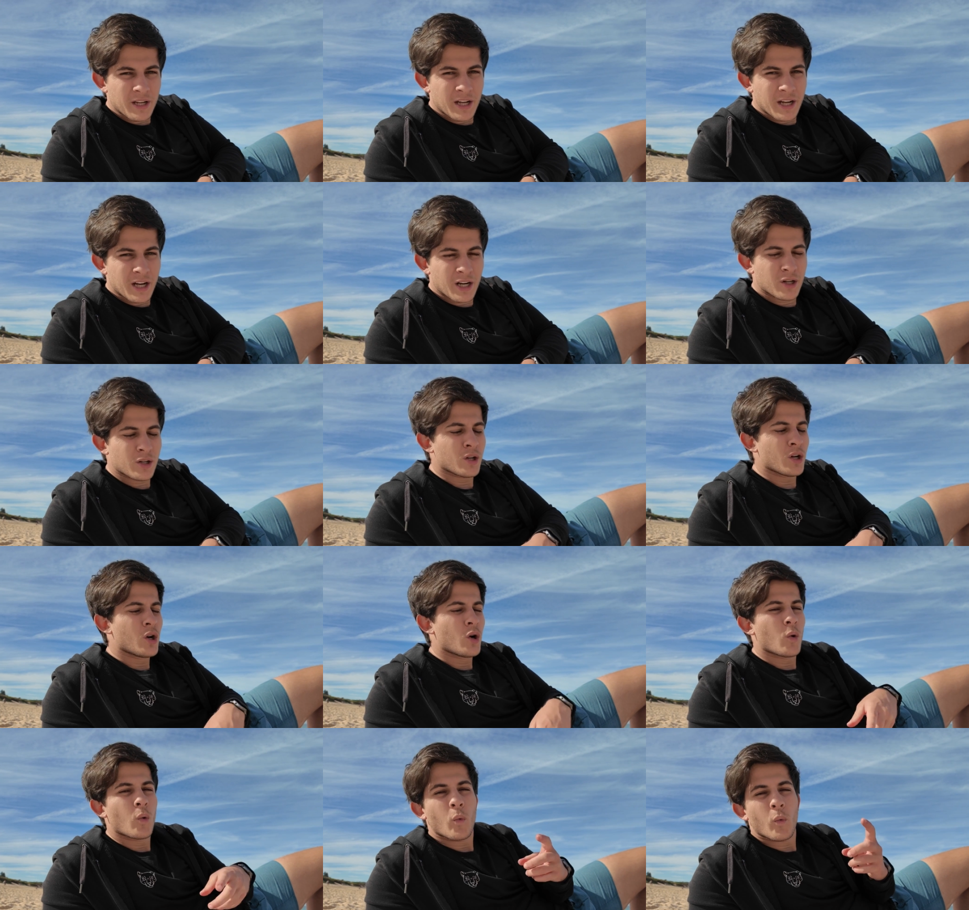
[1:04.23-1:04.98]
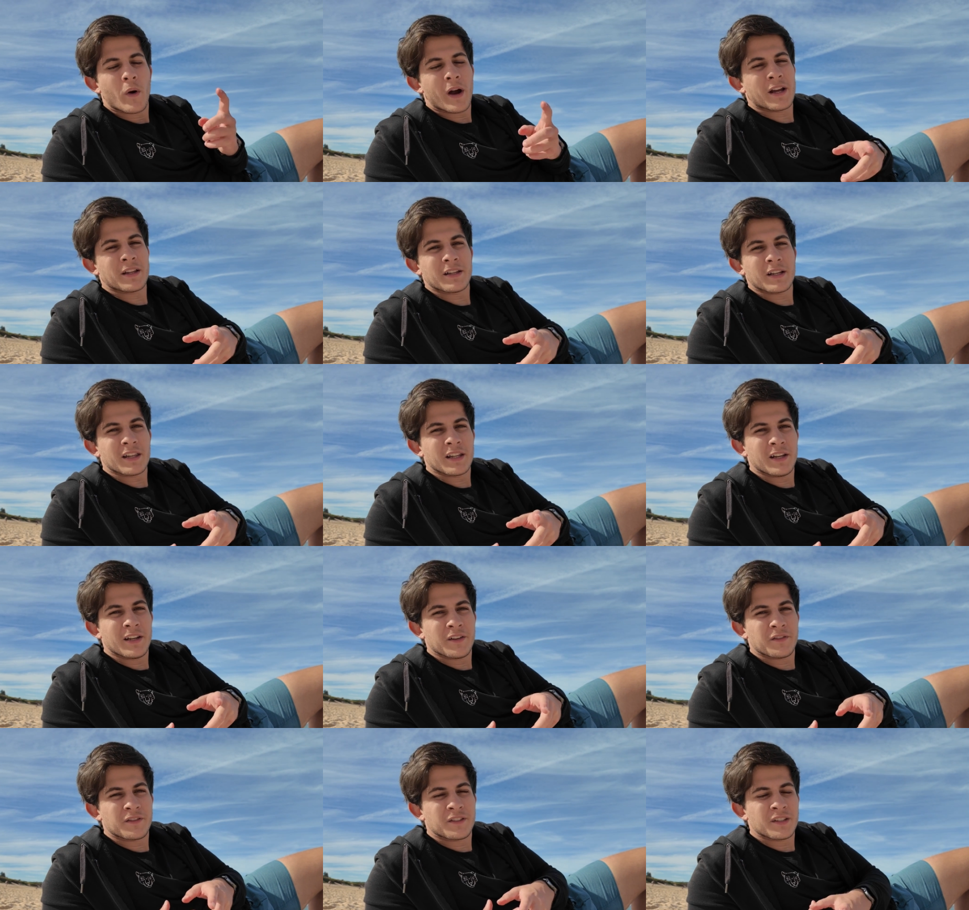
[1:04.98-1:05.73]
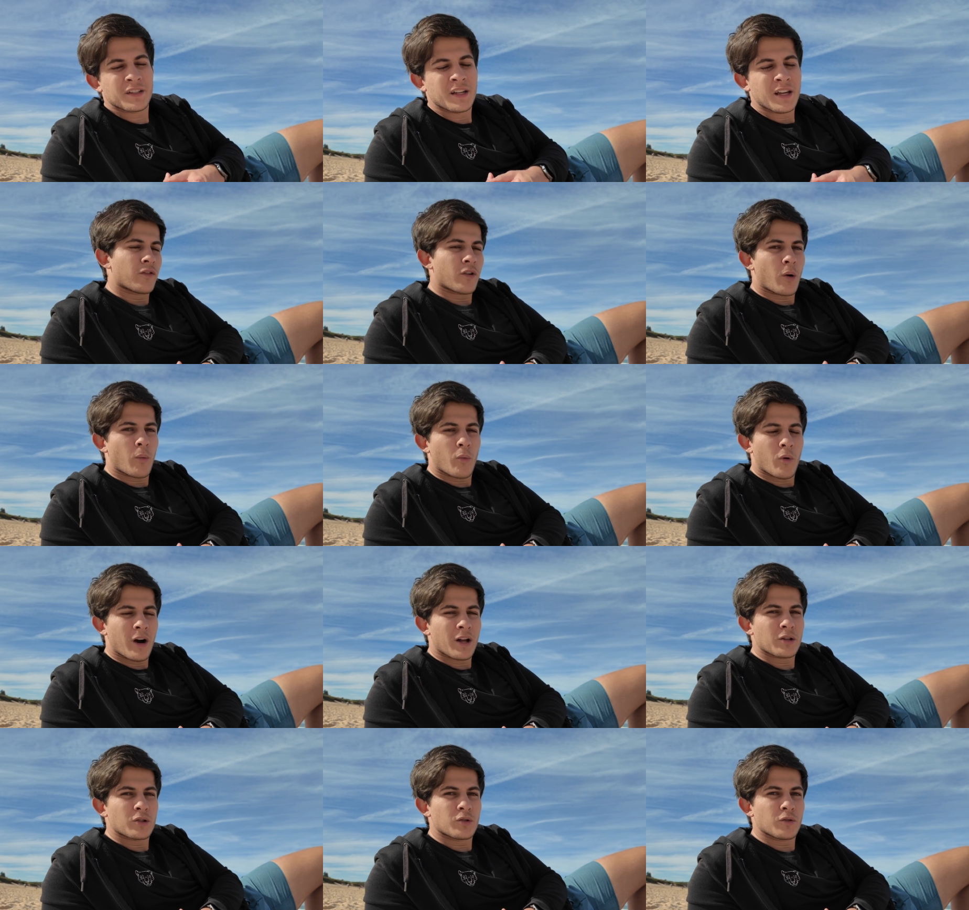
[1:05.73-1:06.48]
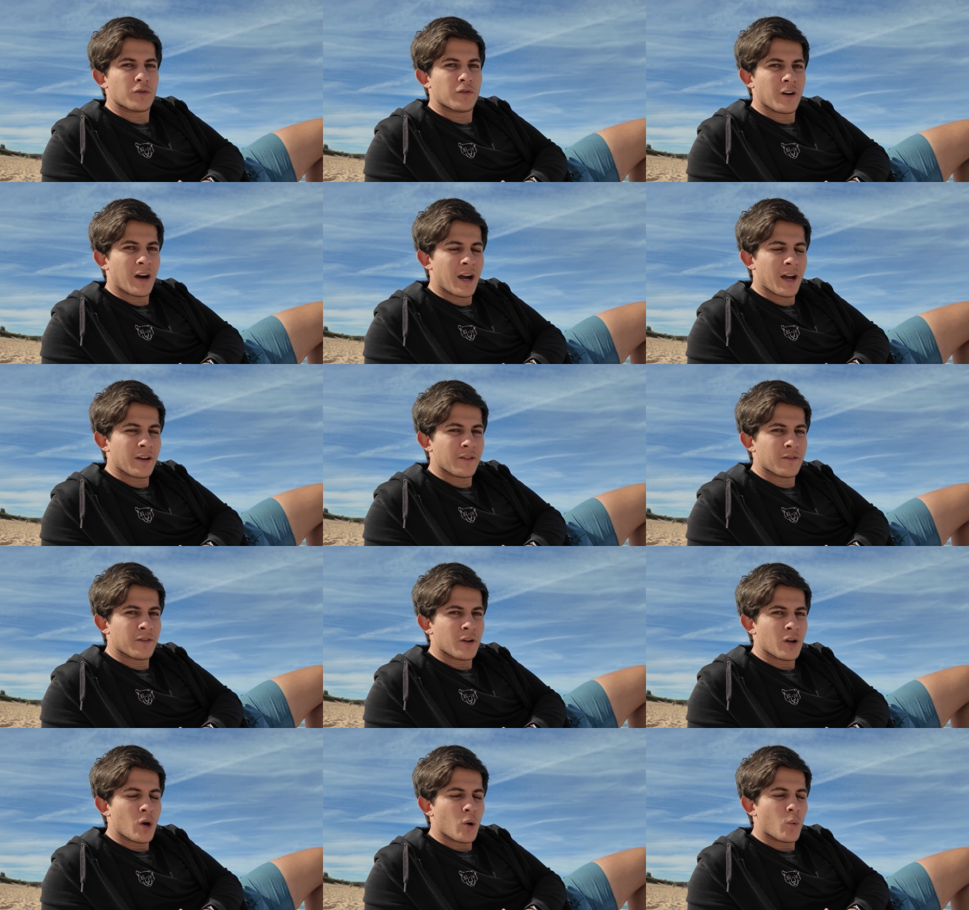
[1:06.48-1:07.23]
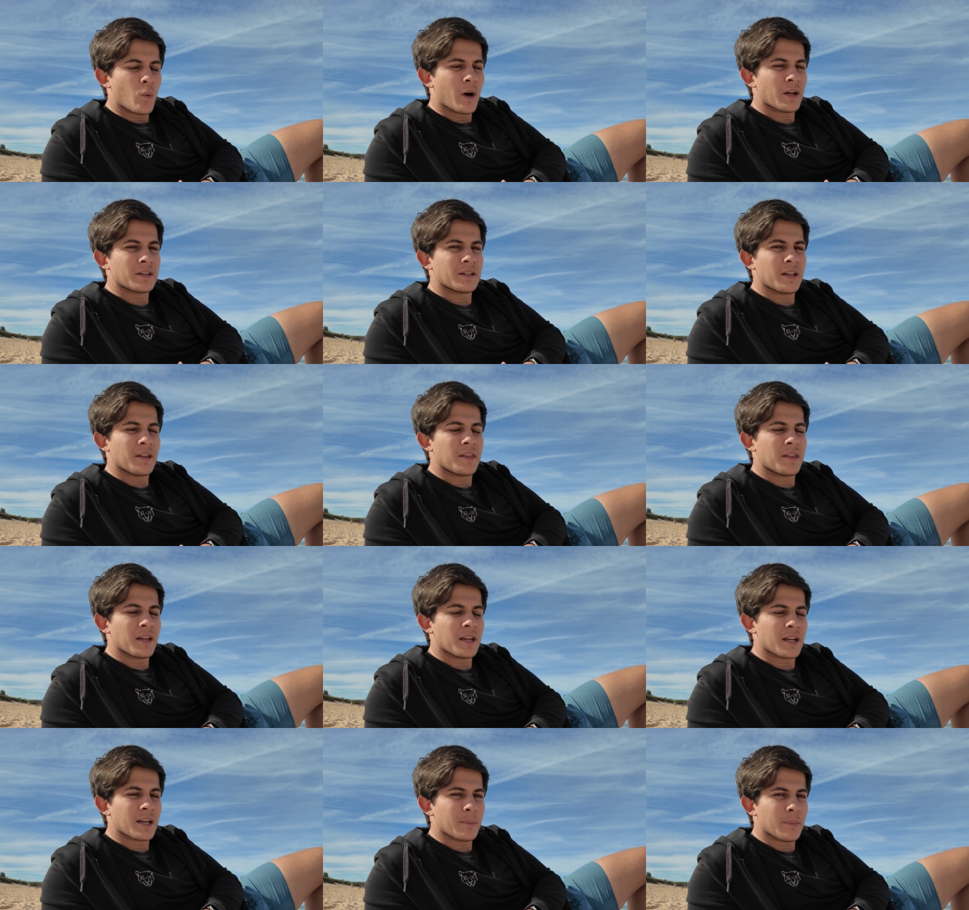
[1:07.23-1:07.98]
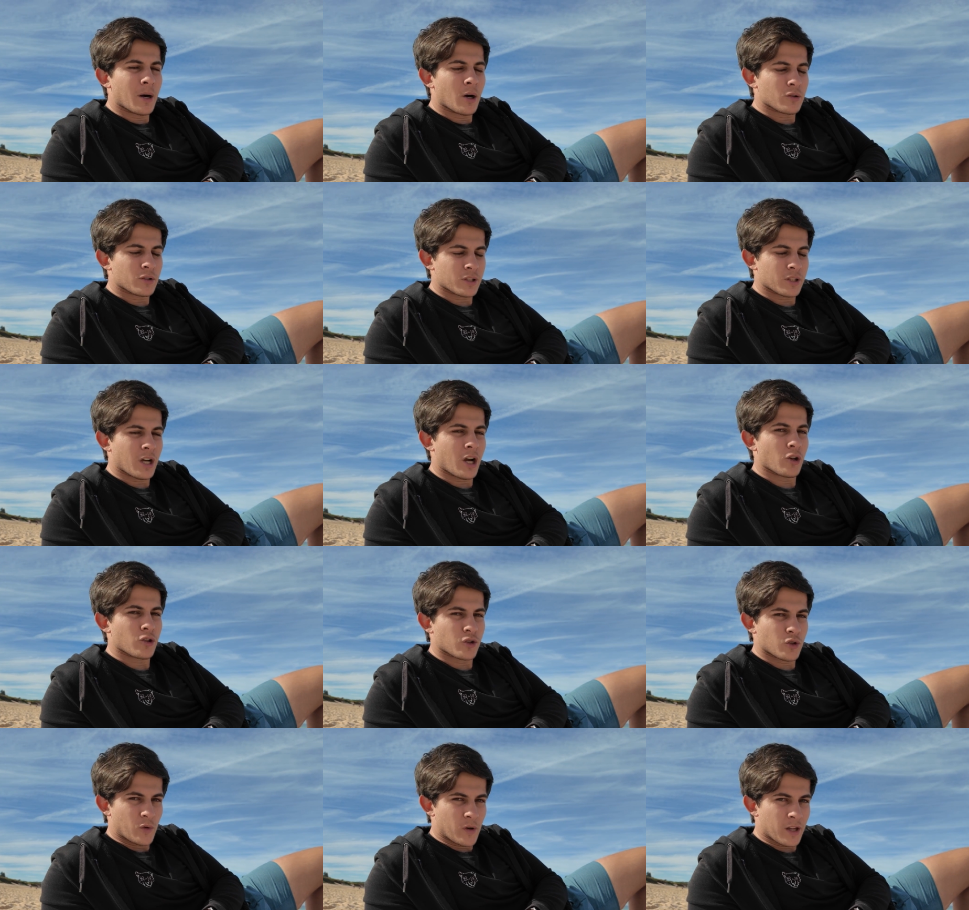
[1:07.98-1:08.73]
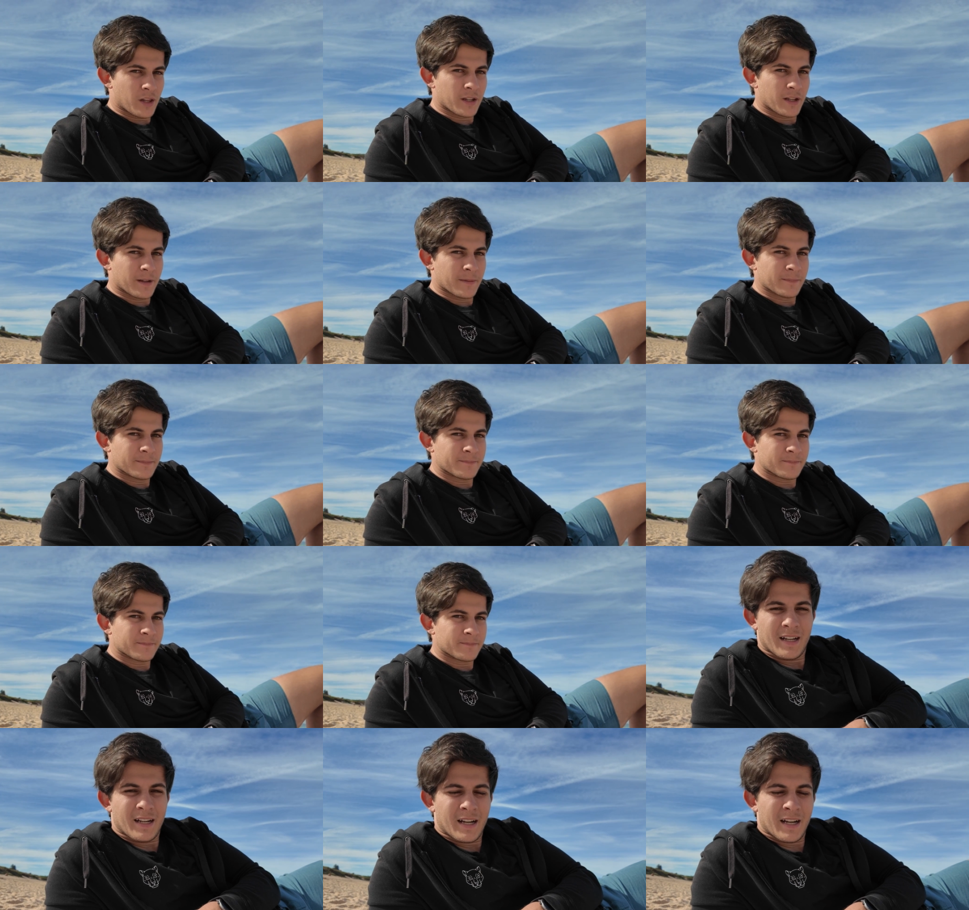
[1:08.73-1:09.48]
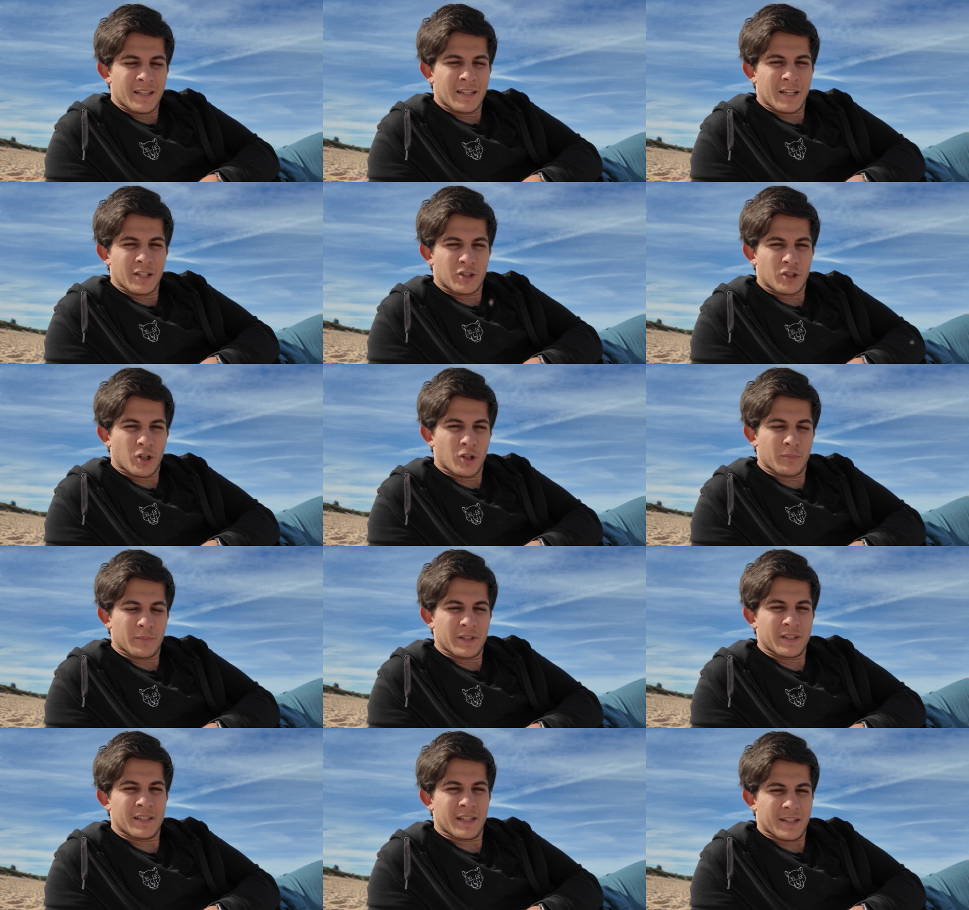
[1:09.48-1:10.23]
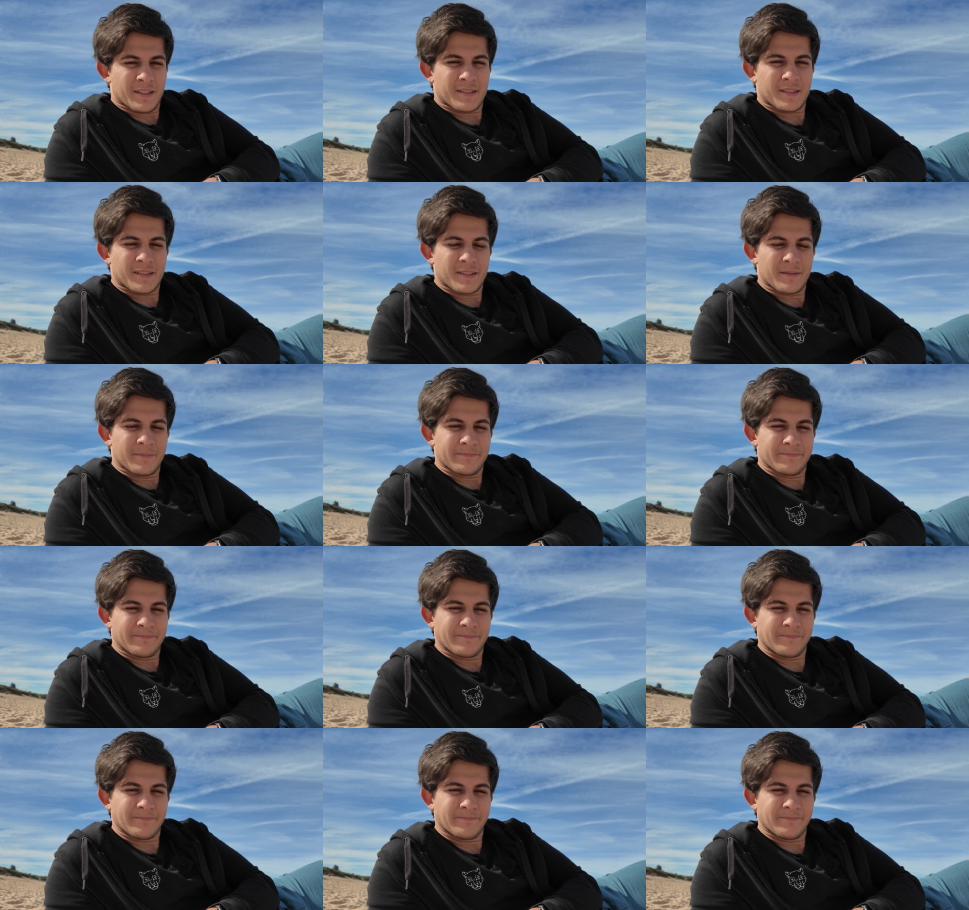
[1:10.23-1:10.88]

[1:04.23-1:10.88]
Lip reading: here, where they lived, from 1 to 5, what they think about Australia. And they told me this.